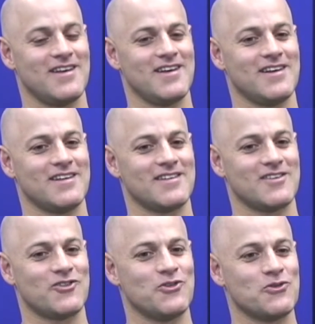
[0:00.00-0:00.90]

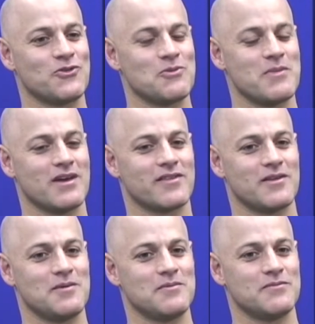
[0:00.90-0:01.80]
And she used to make
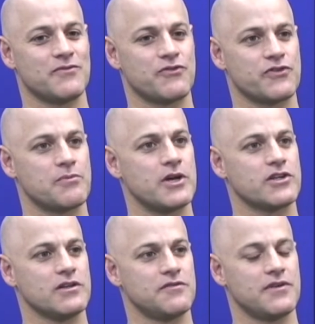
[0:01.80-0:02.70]
them for
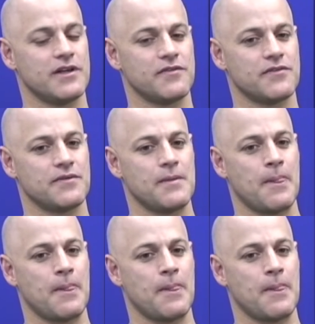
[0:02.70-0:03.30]
special events.